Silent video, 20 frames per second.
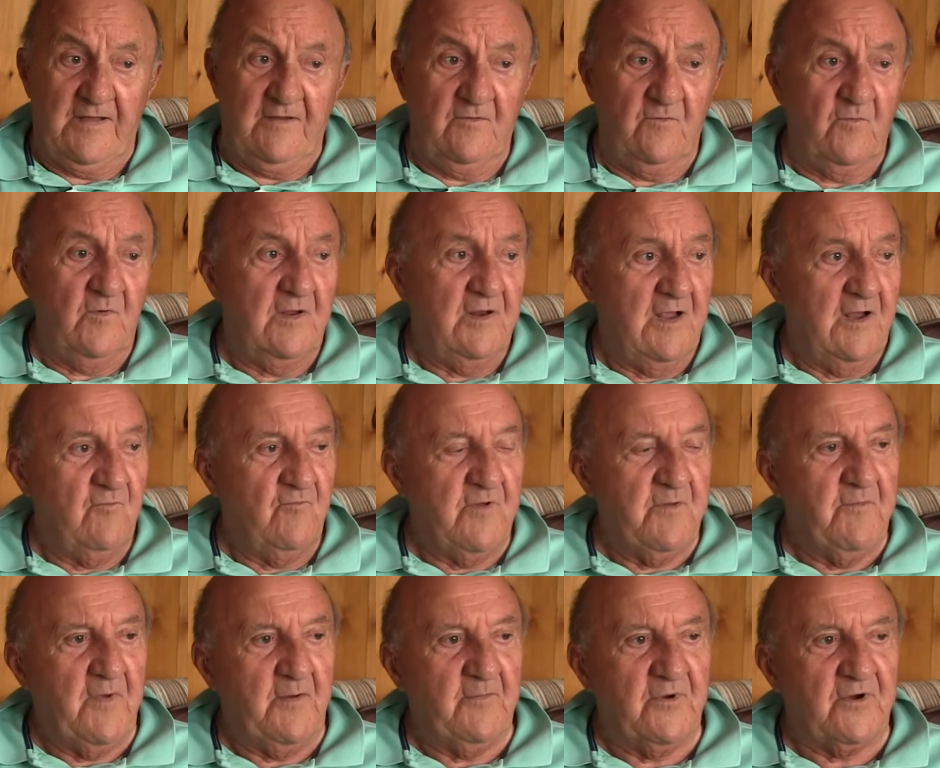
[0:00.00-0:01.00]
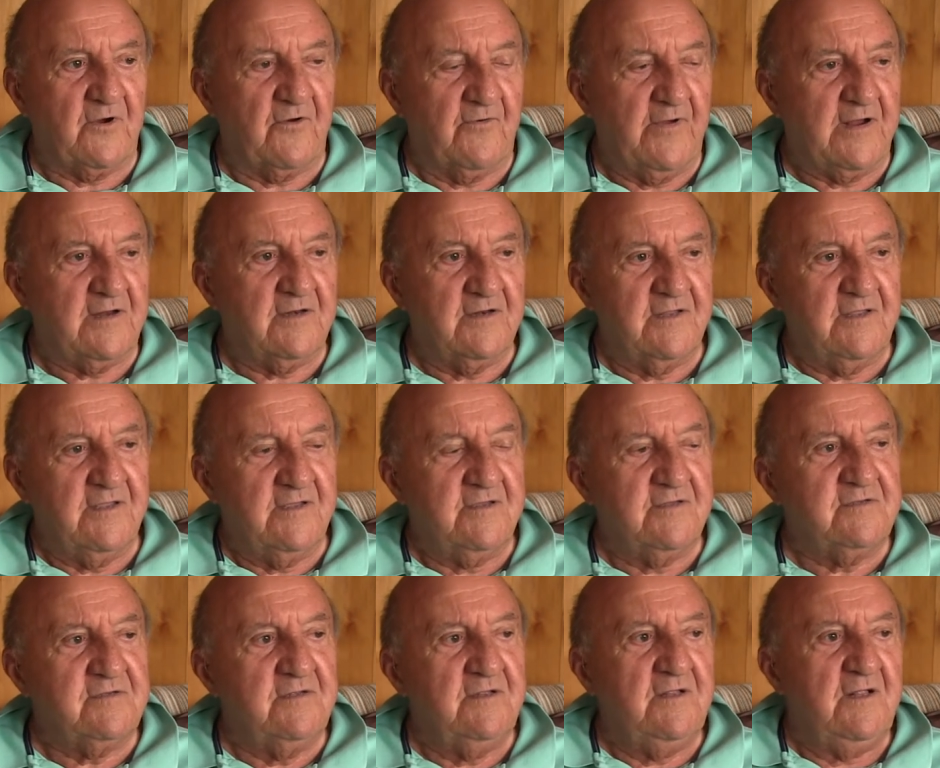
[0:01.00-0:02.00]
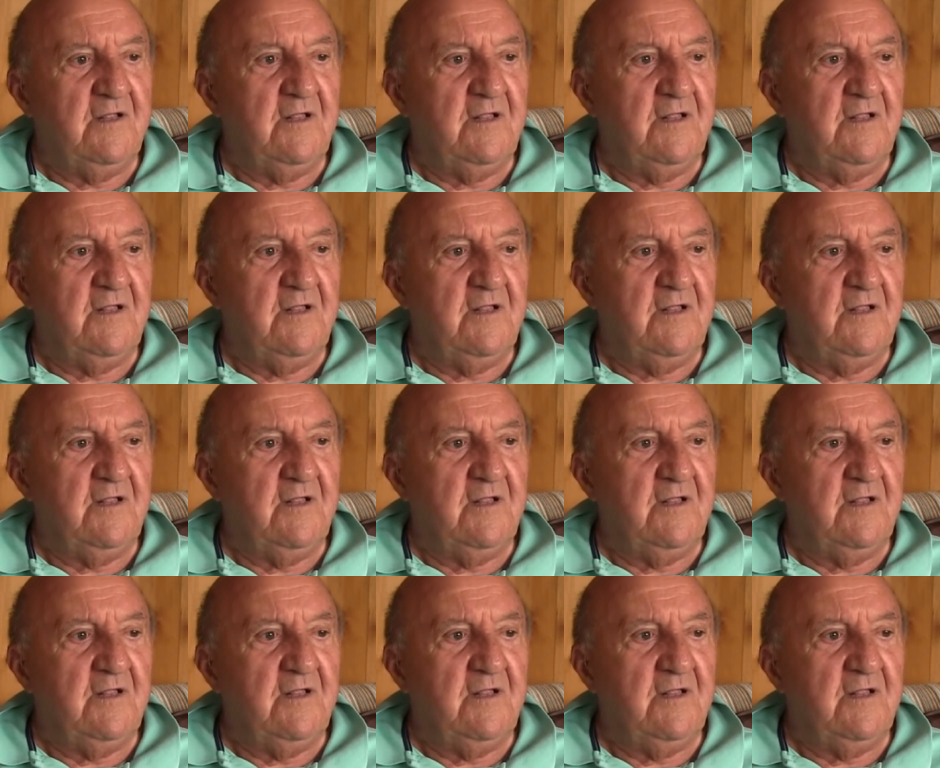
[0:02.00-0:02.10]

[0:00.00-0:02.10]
what I remember correctly is,